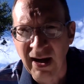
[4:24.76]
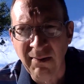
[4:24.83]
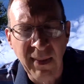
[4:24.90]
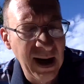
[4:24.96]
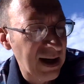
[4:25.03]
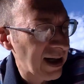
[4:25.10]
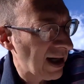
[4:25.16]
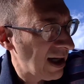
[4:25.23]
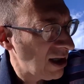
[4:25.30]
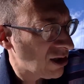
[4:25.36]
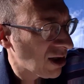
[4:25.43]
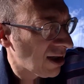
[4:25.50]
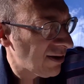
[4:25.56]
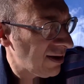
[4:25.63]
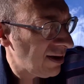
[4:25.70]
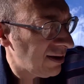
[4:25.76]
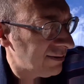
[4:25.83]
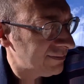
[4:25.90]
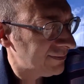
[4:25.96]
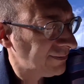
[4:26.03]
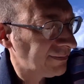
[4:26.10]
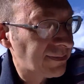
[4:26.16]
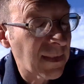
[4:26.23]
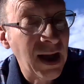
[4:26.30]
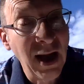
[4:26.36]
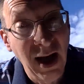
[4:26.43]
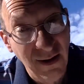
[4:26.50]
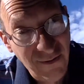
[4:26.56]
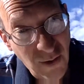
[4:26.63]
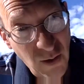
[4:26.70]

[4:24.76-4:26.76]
emailing each other? Of